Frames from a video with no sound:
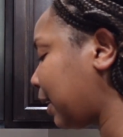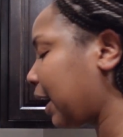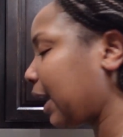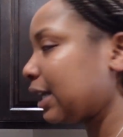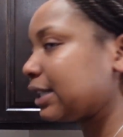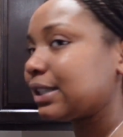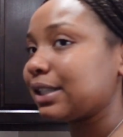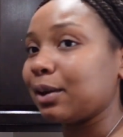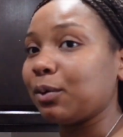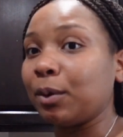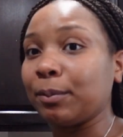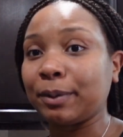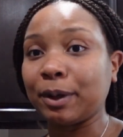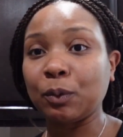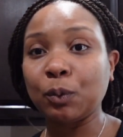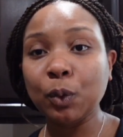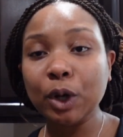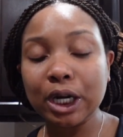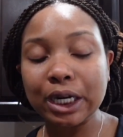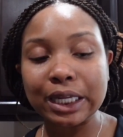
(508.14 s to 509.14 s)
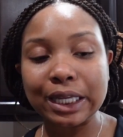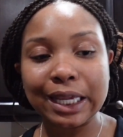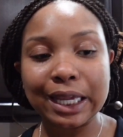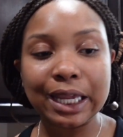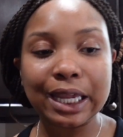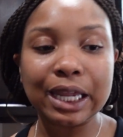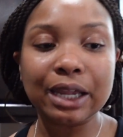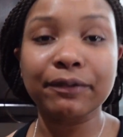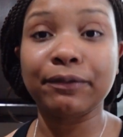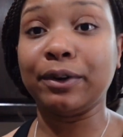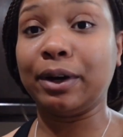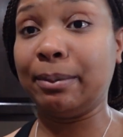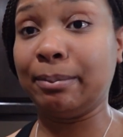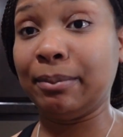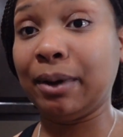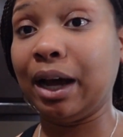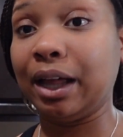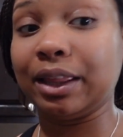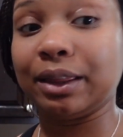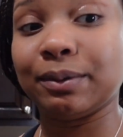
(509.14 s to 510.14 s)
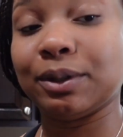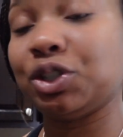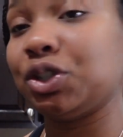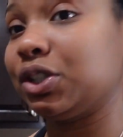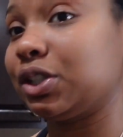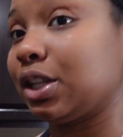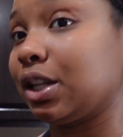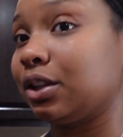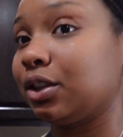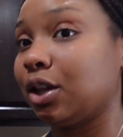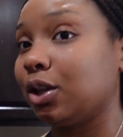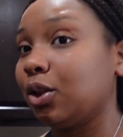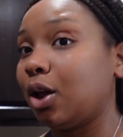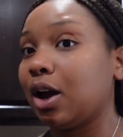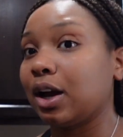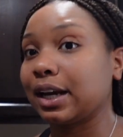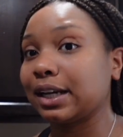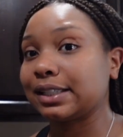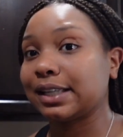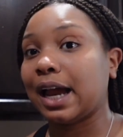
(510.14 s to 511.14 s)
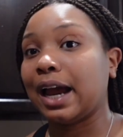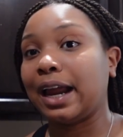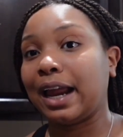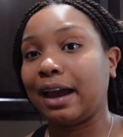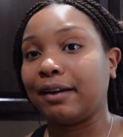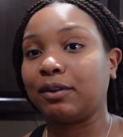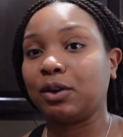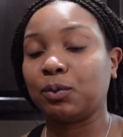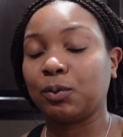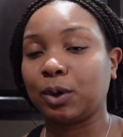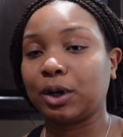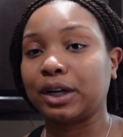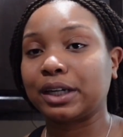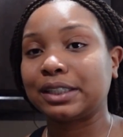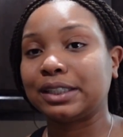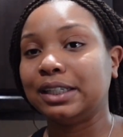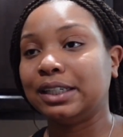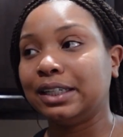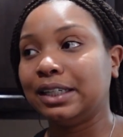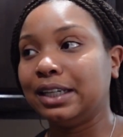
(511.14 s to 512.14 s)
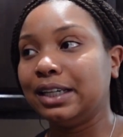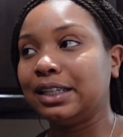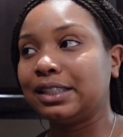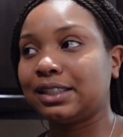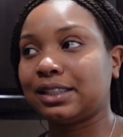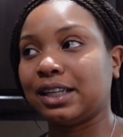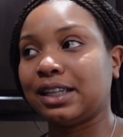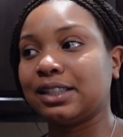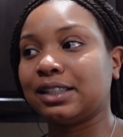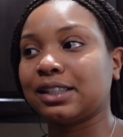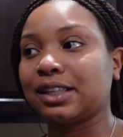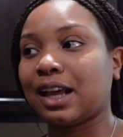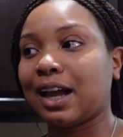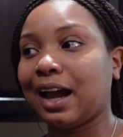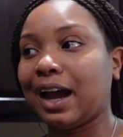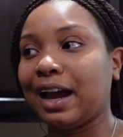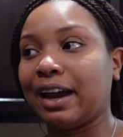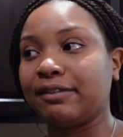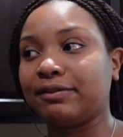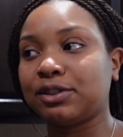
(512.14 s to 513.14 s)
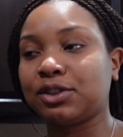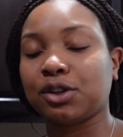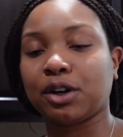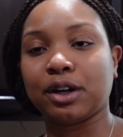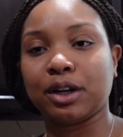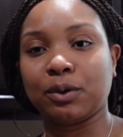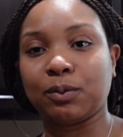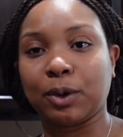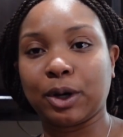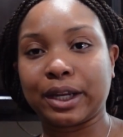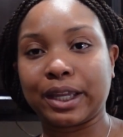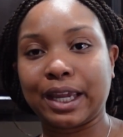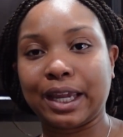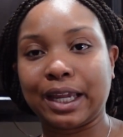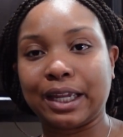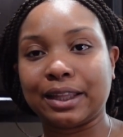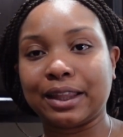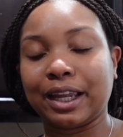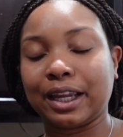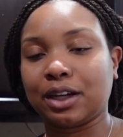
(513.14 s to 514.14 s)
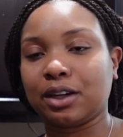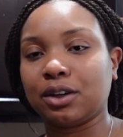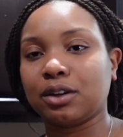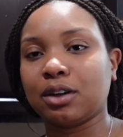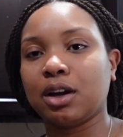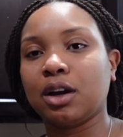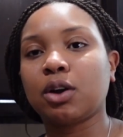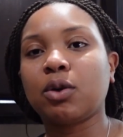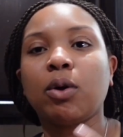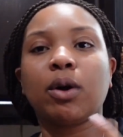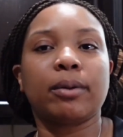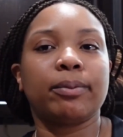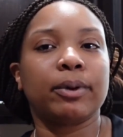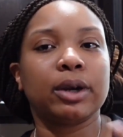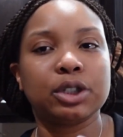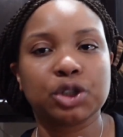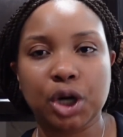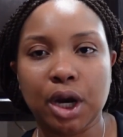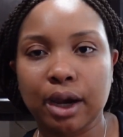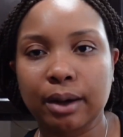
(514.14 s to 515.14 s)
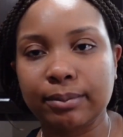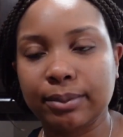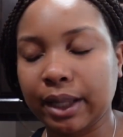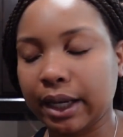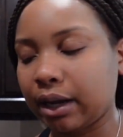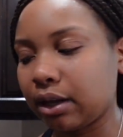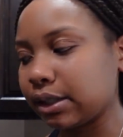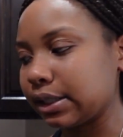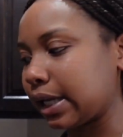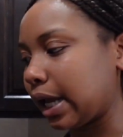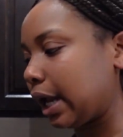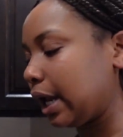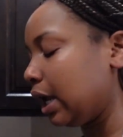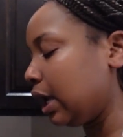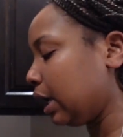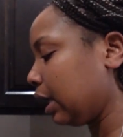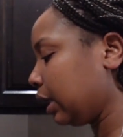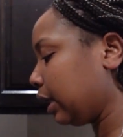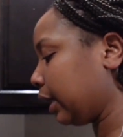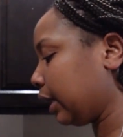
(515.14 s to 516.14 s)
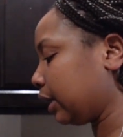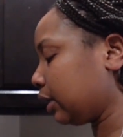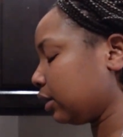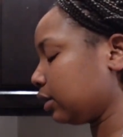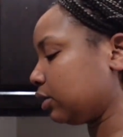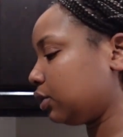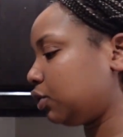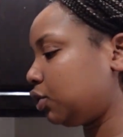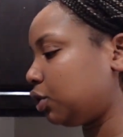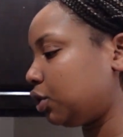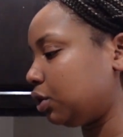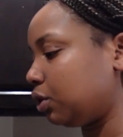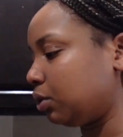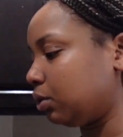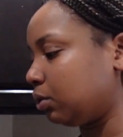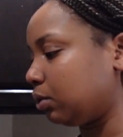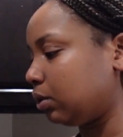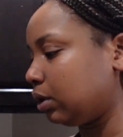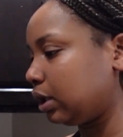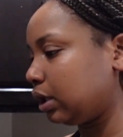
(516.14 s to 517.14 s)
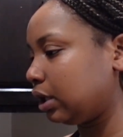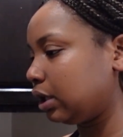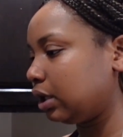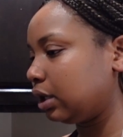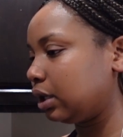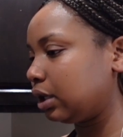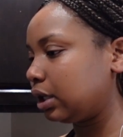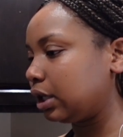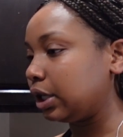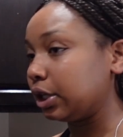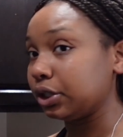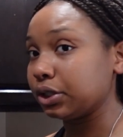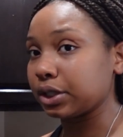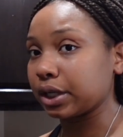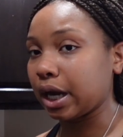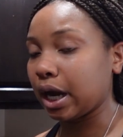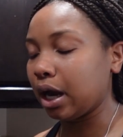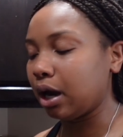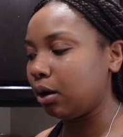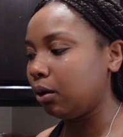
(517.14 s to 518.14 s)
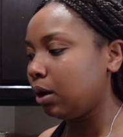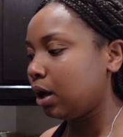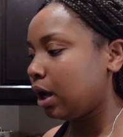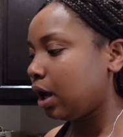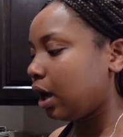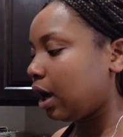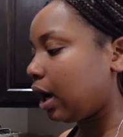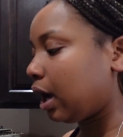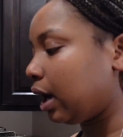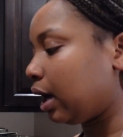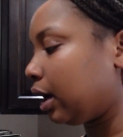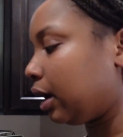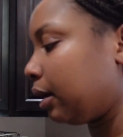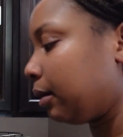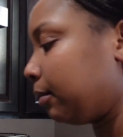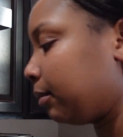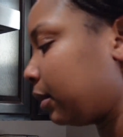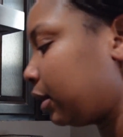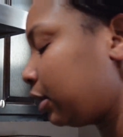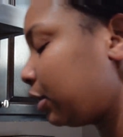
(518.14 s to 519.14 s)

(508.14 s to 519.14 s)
my hands, so I won't be working for a month, which is the longest I haven't worked since I've started working like a corporate job, like I'll say, like two years ago. Um,